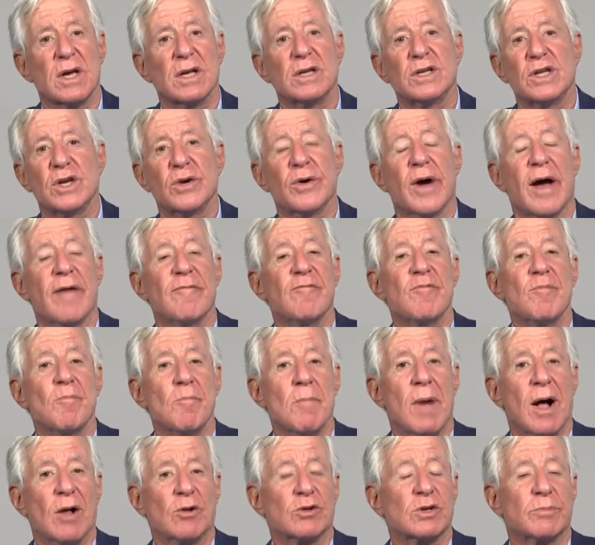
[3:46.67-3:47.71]
Do you have
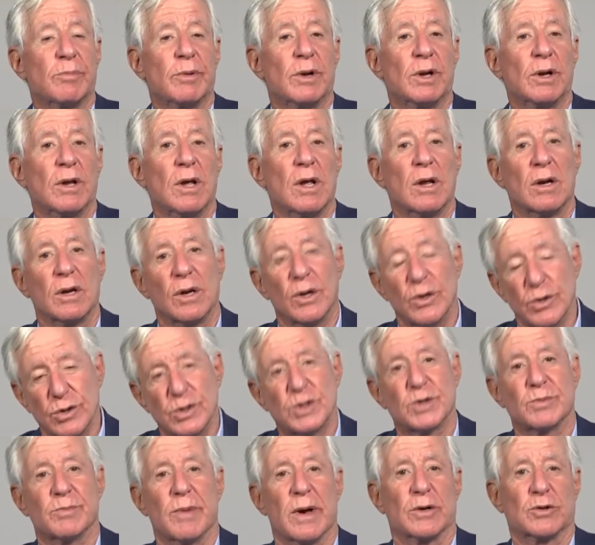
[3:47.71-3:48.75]
multiple
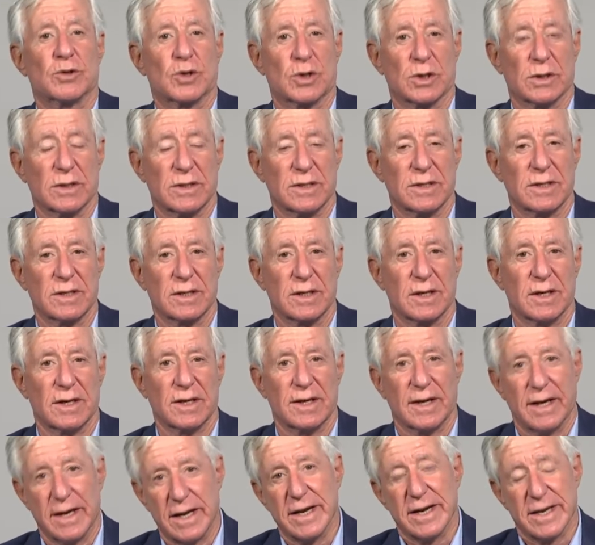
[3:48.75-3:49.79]
loose motions
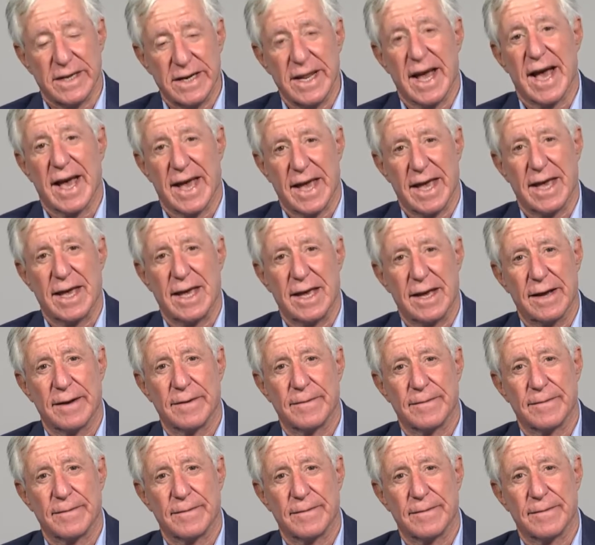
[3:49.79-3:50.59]
in a day?